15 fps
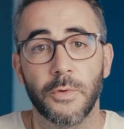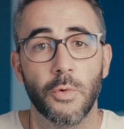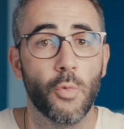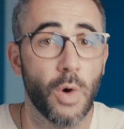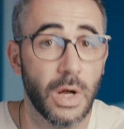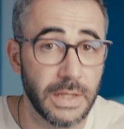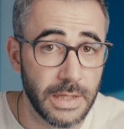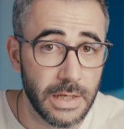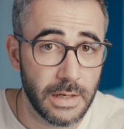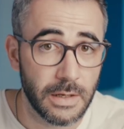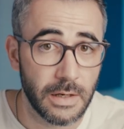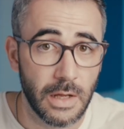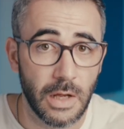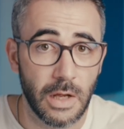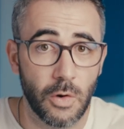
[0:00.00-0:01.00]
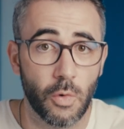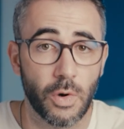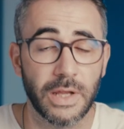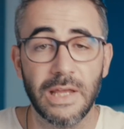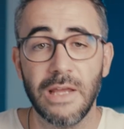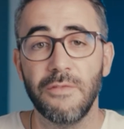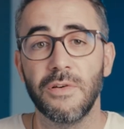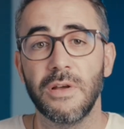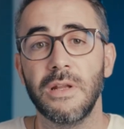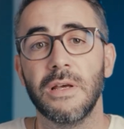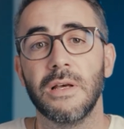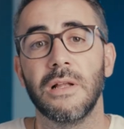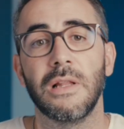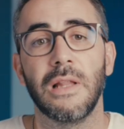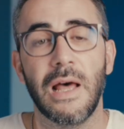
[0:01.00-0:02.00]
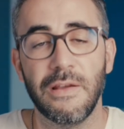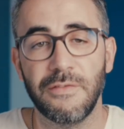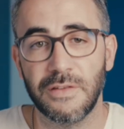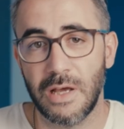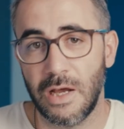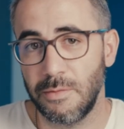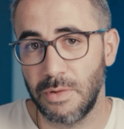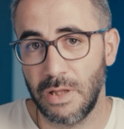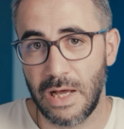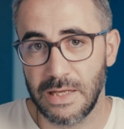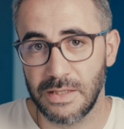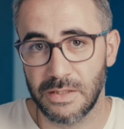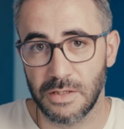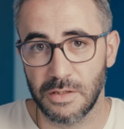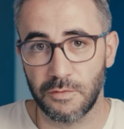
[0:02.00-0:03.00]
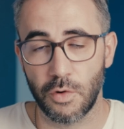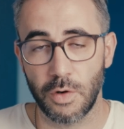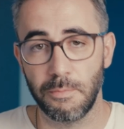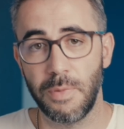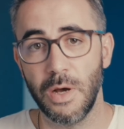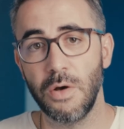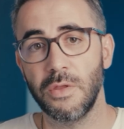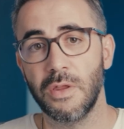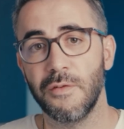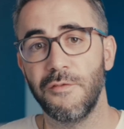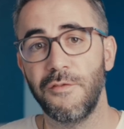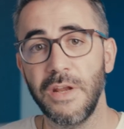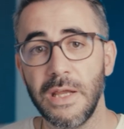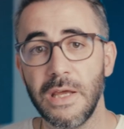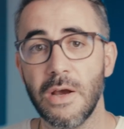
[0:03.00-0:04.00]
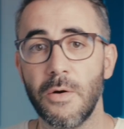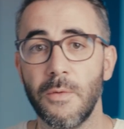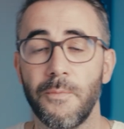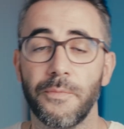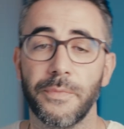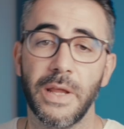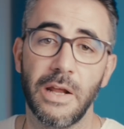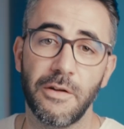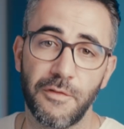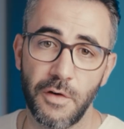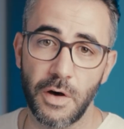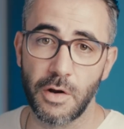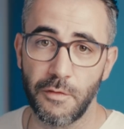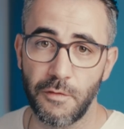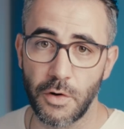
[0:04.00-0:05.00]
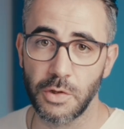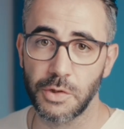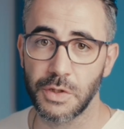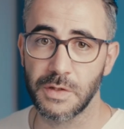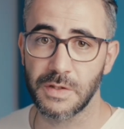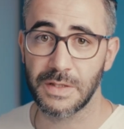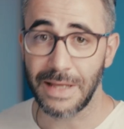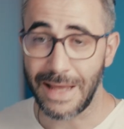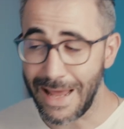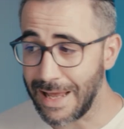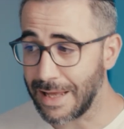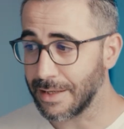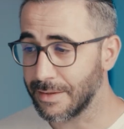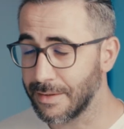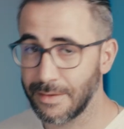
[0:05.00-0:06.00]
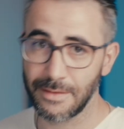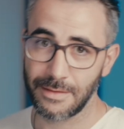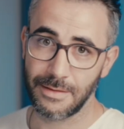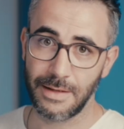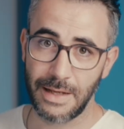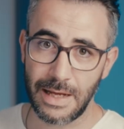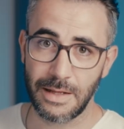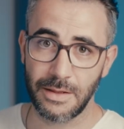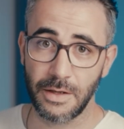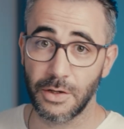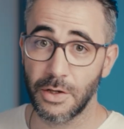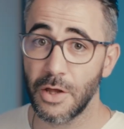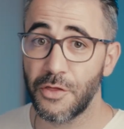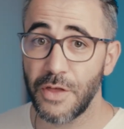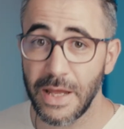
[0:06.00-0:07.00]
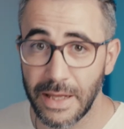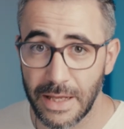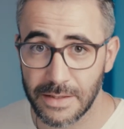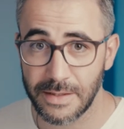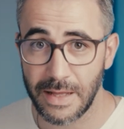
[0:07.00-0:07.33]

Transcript: one year, or even a lifetime license for both video and photo versions. And, and the good thing is